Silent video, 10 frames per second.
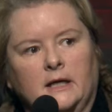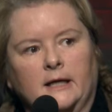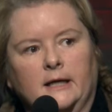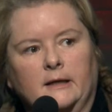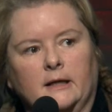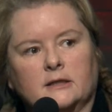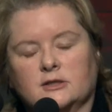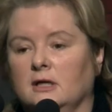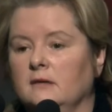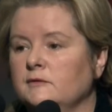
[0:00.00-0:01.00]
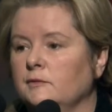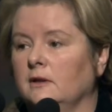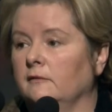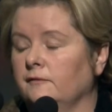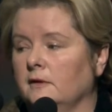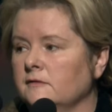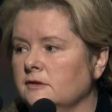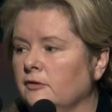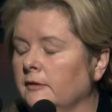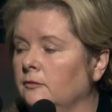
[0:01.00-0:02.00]
At times when I've
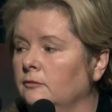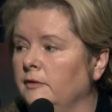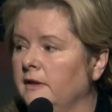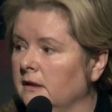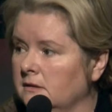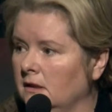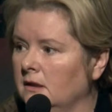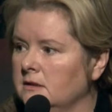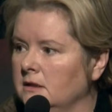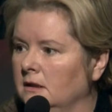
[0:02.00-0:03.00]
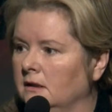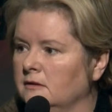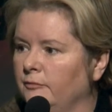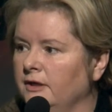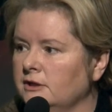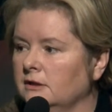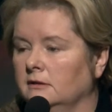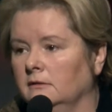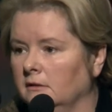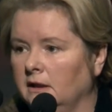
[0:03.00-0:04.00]
struggled with anxiety and
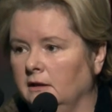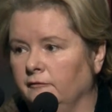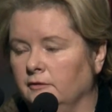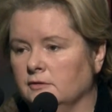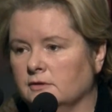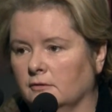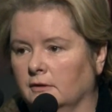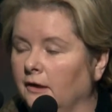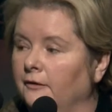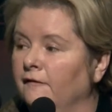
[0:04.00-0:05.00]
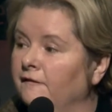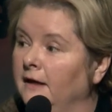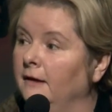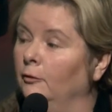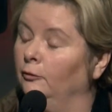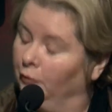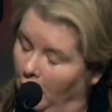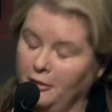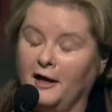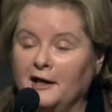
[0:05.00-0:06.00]
depression, any of you who saw A Current Affair will
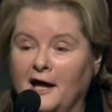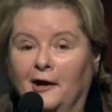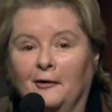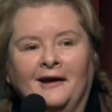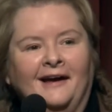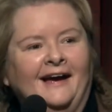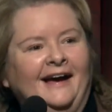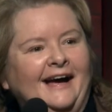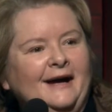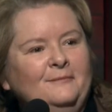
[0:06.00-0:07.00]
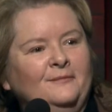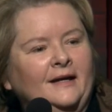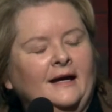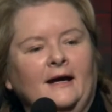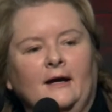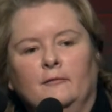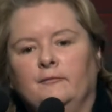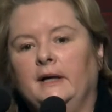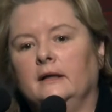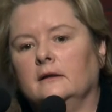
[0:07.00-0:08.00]
know that now,
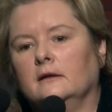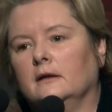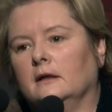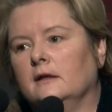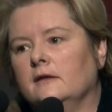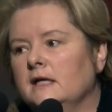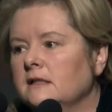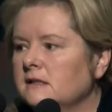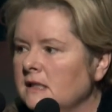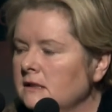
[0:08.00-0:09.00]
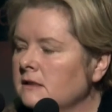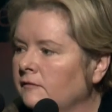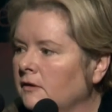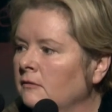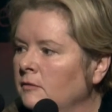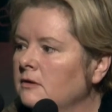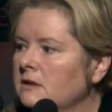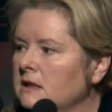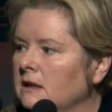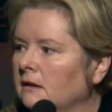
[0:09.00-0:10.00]
but that sense of a
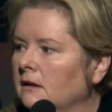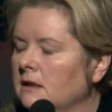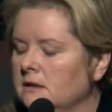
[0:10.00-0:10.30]
community